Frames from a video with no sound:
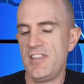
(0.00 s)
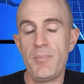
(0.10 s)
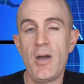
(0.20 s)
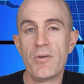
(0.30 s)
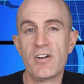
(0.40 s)
And
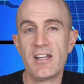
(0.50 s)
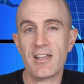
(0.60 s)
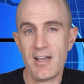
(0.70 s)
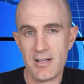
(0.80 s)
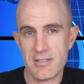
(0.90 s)
the Power
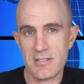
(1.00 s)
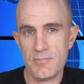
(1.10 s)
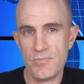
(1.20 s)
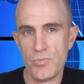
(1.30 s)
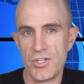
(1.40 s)
Crank
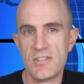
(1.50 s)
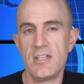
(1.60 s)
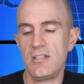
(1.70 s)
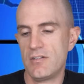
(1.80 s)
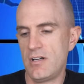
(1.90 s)
Custom, where you
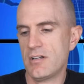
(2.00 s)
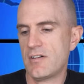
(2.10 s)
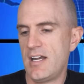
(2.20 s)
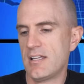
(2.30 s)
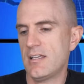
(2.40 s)
send in your own
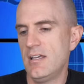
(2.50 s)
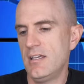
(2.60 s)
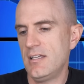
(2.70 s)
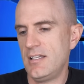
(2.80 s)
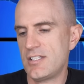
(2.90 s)
crank,
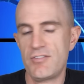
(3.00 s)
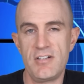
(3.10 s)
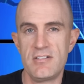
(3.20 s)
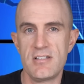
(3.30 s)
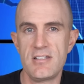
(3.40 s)
is
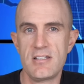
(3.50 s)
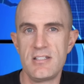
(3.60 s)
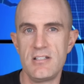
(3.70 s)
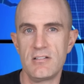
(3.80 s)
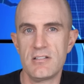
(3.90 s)

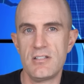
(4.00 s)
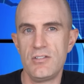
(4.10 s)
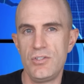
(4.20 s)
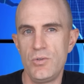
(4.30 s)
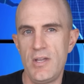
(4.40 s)
$360
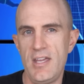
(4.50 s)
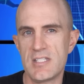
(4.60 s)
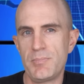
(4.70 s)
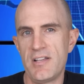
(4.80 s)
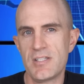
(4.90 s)

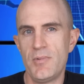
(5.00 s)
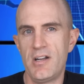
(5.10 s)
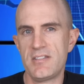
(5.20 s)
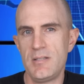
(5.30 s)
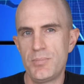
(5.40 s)
US, plus or
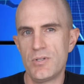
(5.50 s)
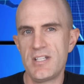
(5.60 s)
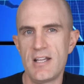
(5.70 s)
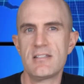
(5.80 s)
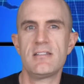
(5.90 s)
minus
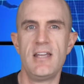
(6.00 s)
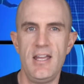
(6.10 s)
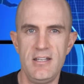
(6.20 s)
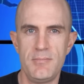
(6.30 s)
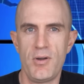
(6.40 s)
import taxes
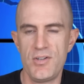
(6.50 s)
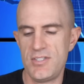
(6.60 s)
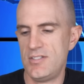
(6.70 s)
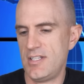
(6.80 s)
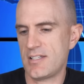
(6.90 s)
and
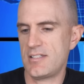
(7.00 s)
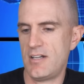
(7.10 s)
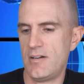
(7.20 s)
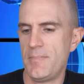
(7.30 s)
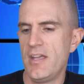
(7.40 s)
postage,
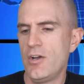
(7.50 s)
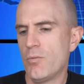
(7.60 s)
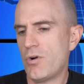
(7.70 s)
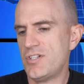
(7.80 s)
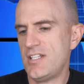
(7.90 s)
etc.
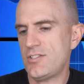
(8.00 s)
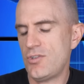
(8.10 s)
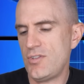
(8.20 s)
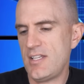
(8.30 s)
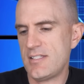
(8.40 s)
Warranty
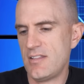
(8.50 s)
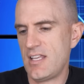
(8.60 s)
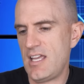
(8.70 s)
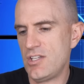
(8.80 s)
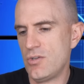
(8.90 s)
two years in
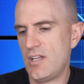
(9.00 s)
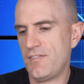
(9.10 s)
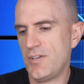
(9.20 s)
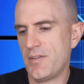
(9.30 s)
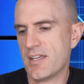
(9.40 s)
the EU
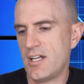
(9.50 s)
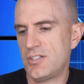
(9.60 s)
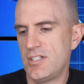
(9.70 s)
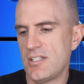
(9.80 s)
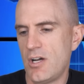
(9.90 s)
and a few other
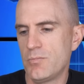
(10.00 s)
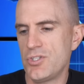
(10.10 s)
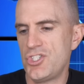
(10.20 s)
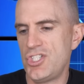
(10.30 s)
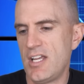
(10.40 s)
countries. I
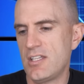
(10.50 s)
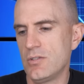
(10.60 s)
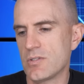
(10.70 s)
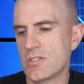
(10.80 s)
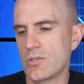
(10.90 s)
would
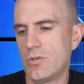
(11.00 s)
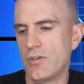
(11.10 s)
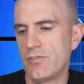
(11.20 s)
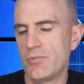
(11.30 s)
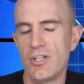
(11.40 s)
check your
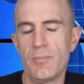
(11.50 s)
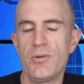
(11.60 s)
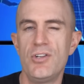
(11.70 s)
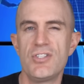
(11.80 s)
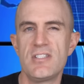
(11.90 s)
store or from where you're
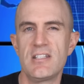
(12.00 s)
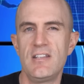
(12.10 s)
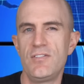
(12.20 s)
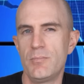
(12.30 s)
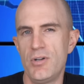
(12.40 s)

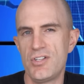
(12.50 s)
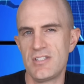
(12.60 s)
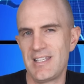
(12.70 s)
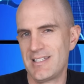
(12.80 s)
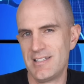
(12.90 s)
purchasing if you're
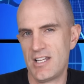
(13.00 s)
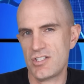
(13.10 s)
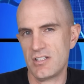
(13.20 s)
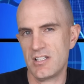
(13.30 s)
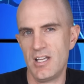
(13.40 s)
purchasing
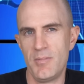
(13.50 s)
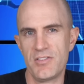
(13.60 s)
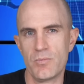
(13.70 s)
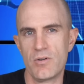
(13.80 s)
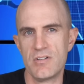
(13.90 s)
internationally
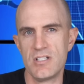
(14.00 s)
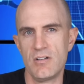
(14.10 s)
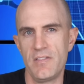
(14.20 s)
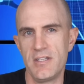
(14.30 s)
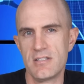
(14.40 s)
about the warranty
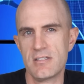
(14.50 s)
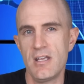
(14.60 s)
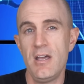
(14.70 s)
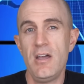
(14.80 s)
on this.